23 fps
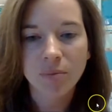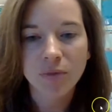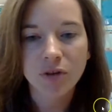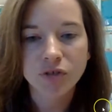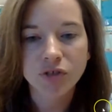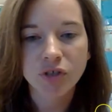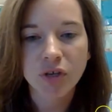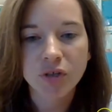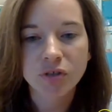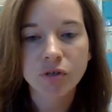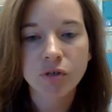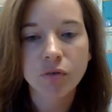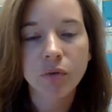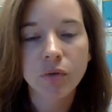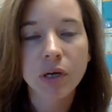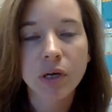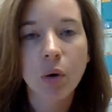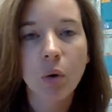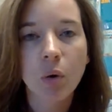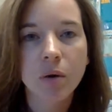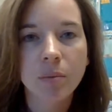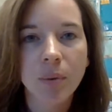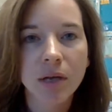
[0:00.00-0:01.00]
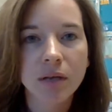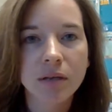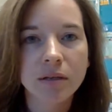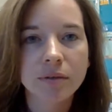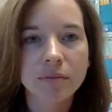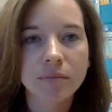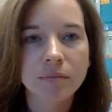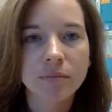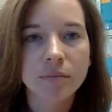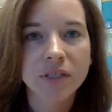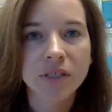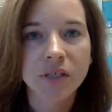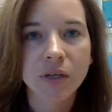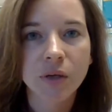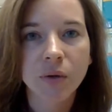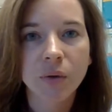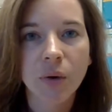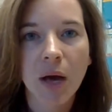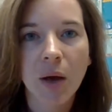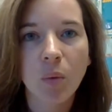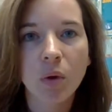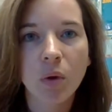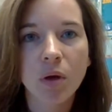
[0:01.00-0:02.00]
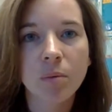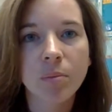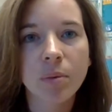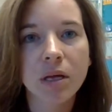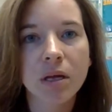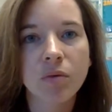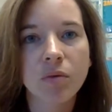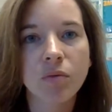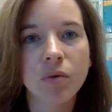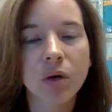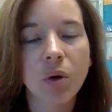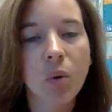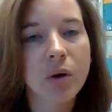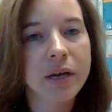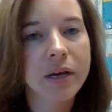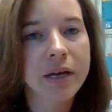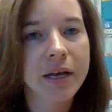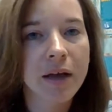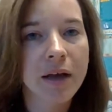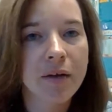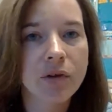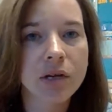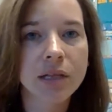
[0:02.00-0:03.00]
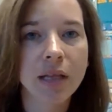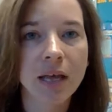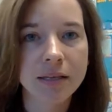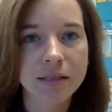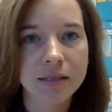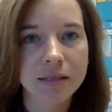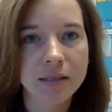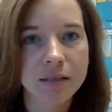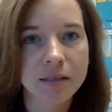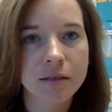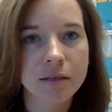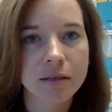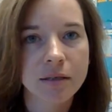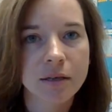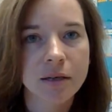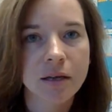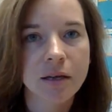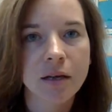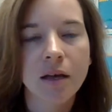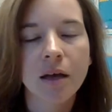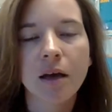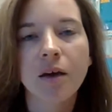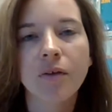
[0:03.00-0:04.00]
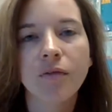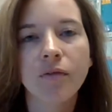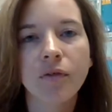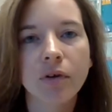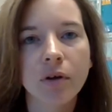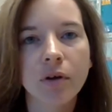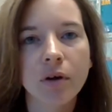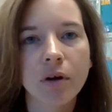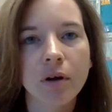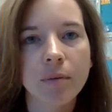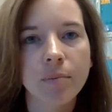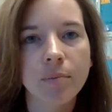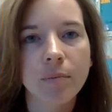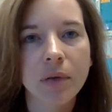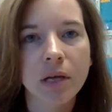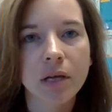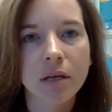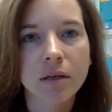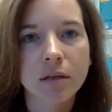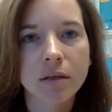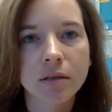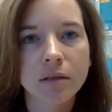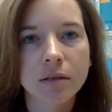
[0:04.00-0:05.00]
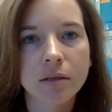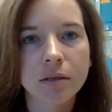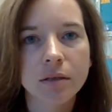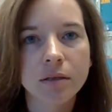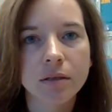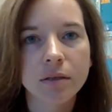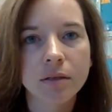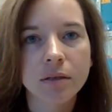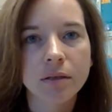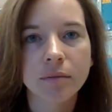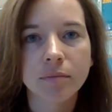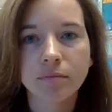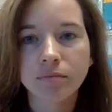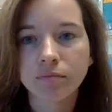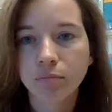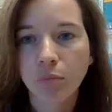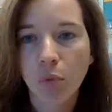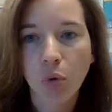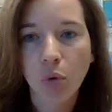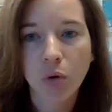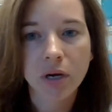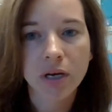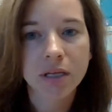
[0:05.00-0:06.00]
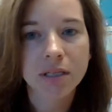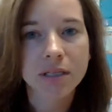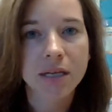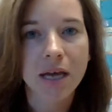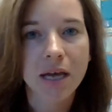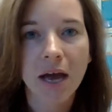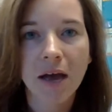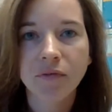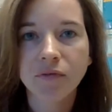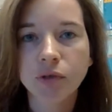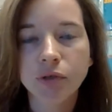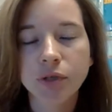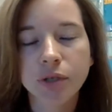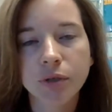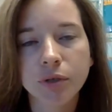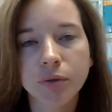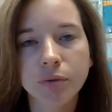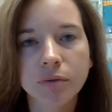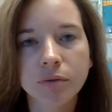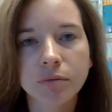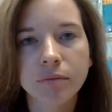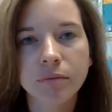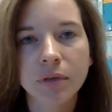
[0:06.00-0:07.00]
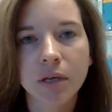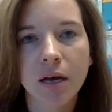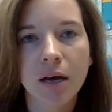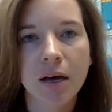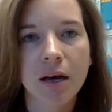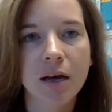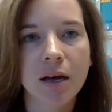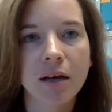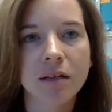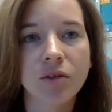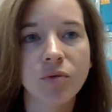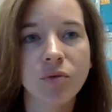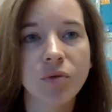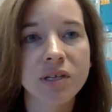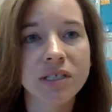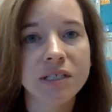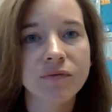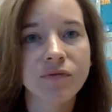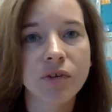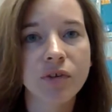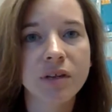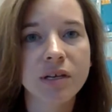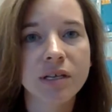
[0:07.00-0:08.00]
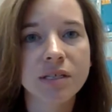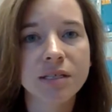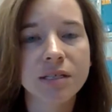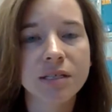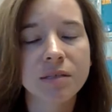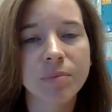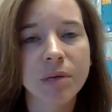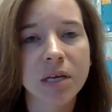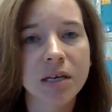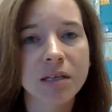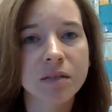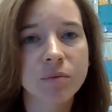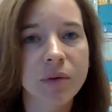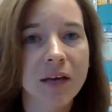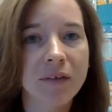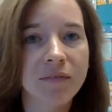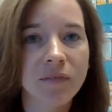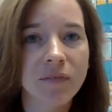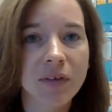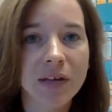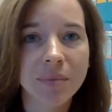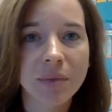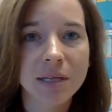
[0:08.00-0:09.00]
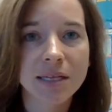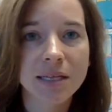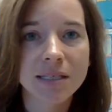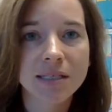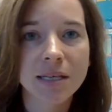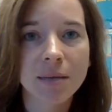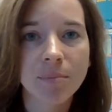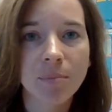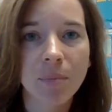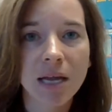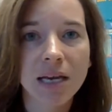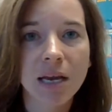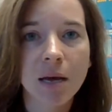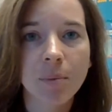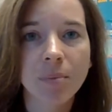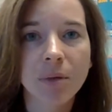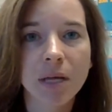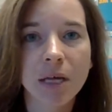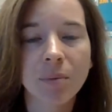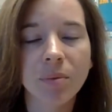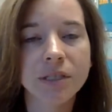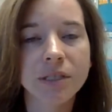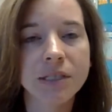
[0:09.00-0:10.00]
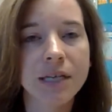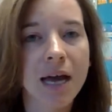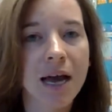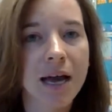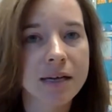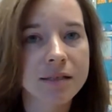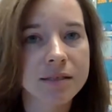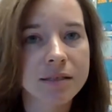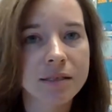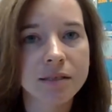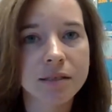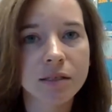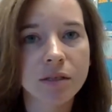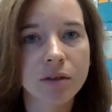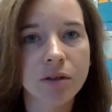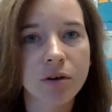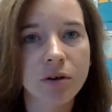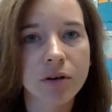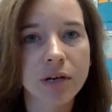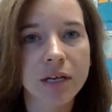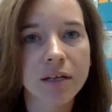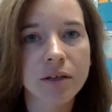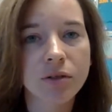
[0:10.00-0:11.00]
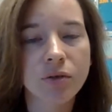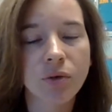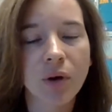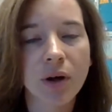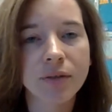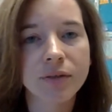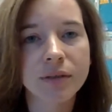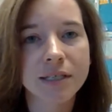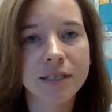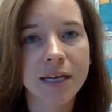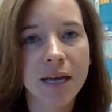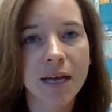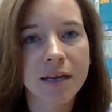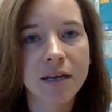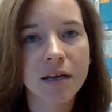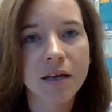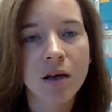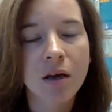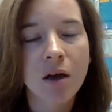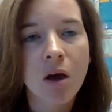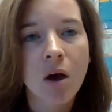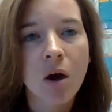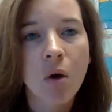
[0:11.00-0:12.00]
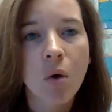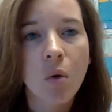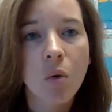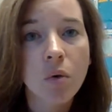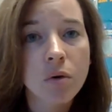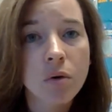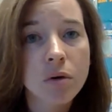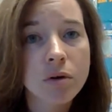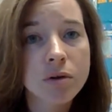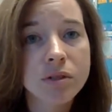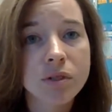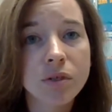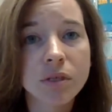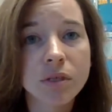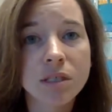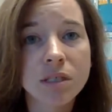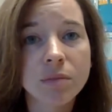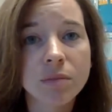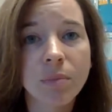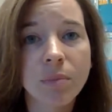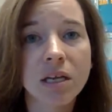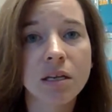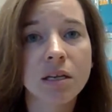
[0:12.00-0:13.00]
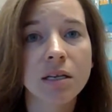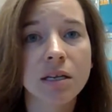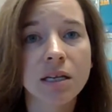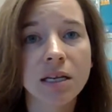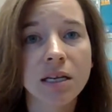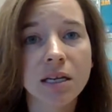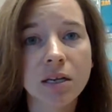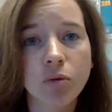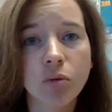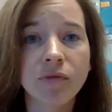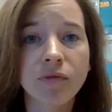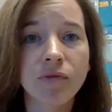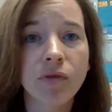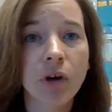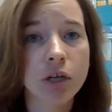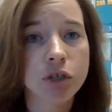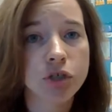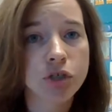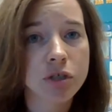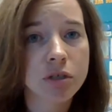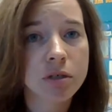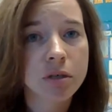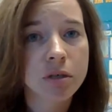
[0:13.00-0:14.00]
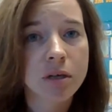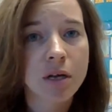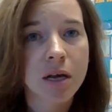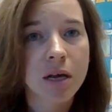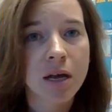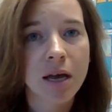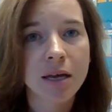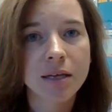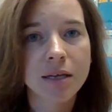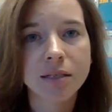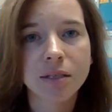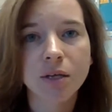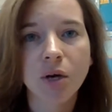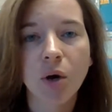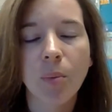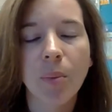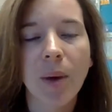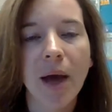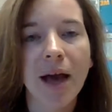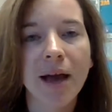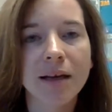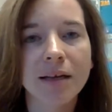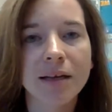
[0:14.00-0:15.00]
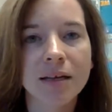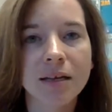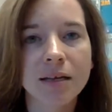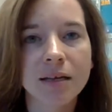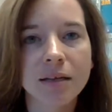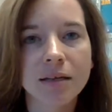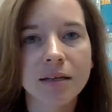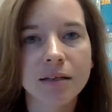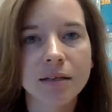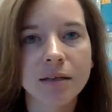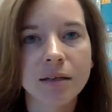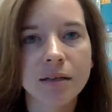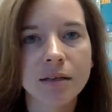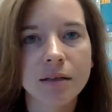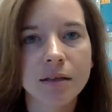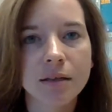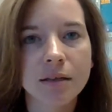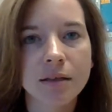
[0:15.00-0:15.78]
There's also a record button, so I will be recording every lesson from morning to afternoon. And the reason for this is because we have families that may not be able to access the learning throughout the day, or students may need a refresher and to go back and